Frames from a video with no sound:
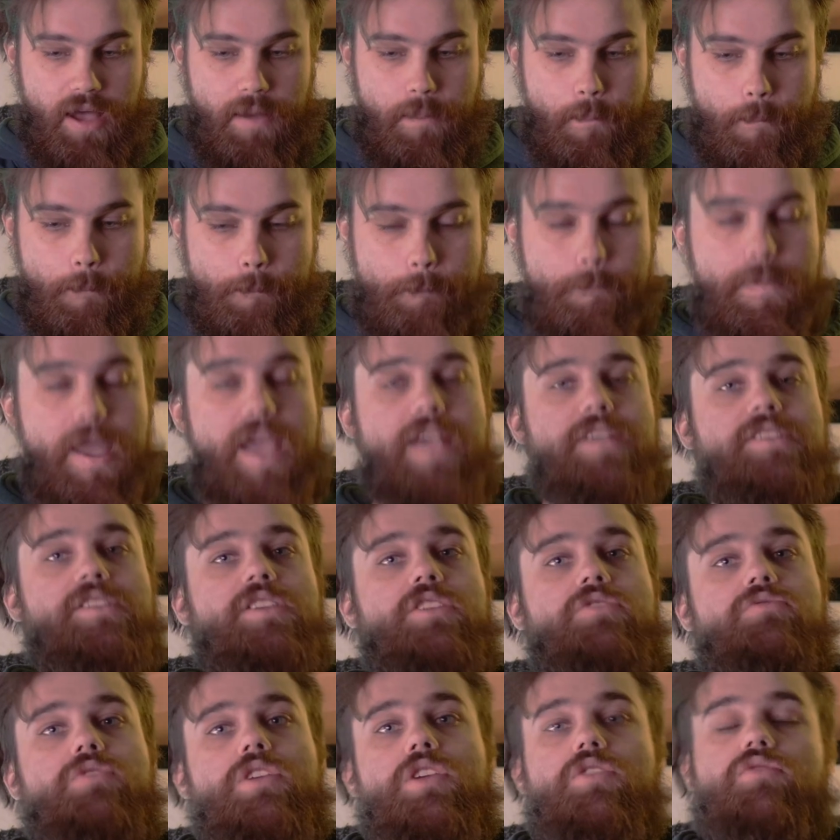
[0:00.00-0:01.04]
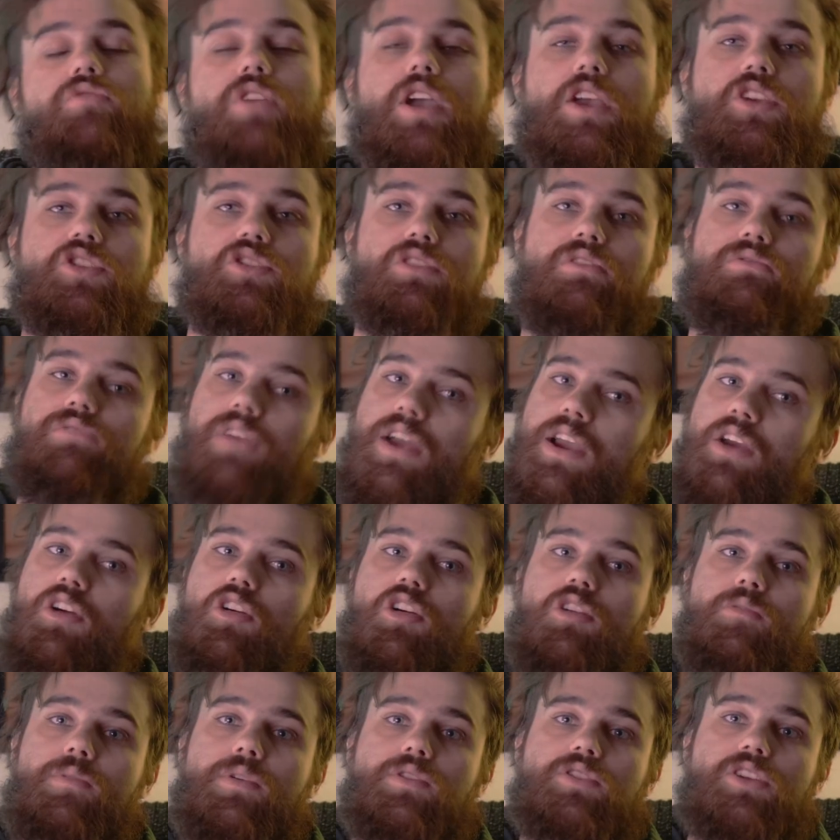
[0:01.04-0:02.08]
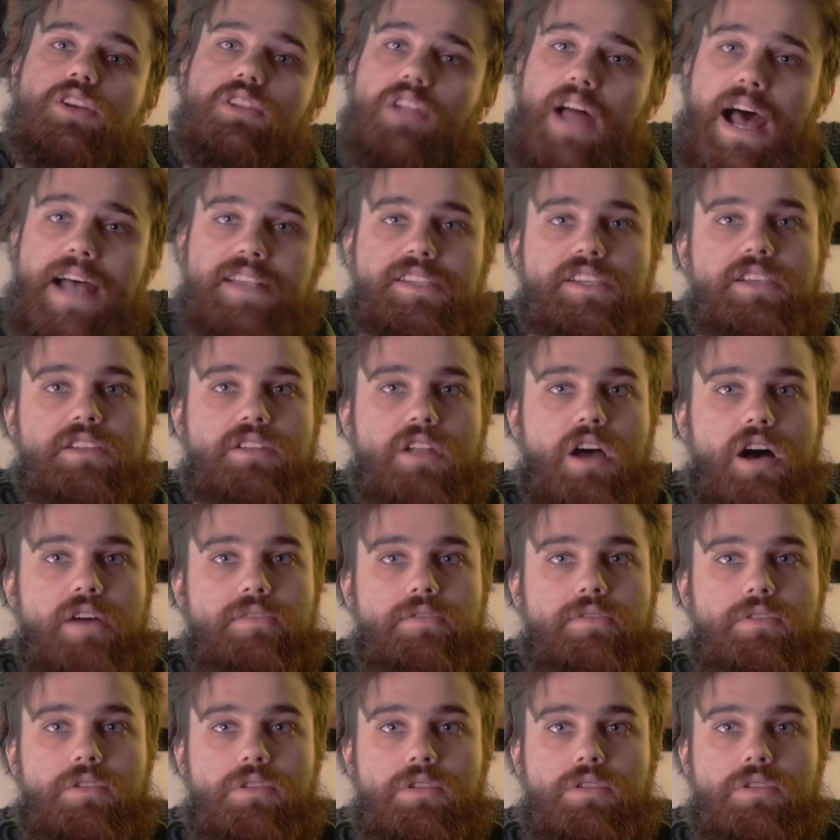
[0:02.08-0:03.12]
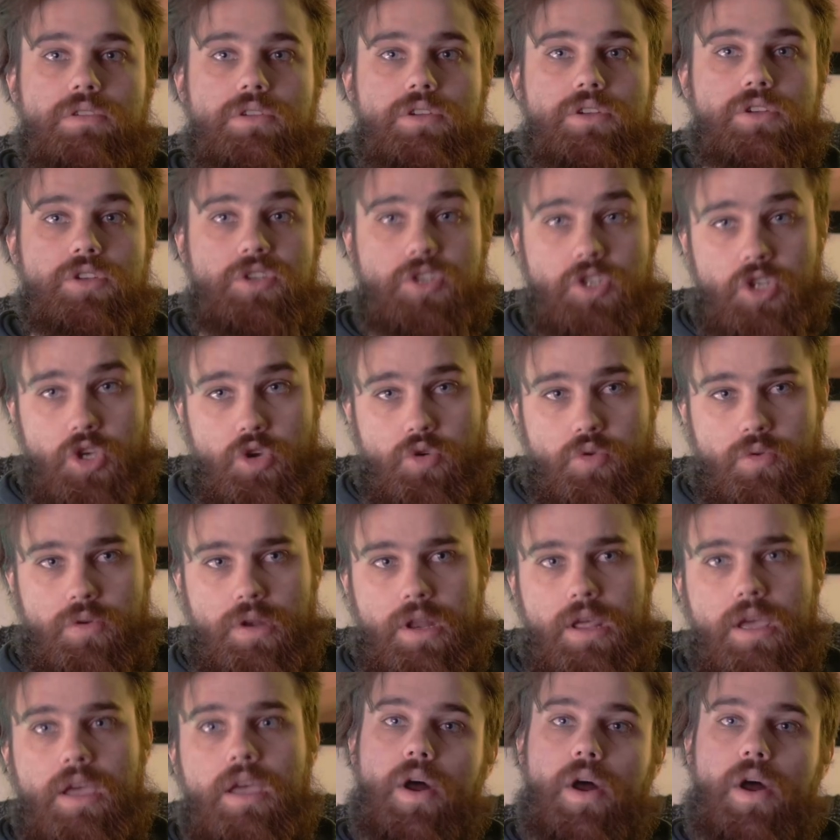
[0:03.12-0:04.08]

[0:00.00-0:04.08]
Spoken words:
amazing recreation of Frank Herbert's classic novel, Dune.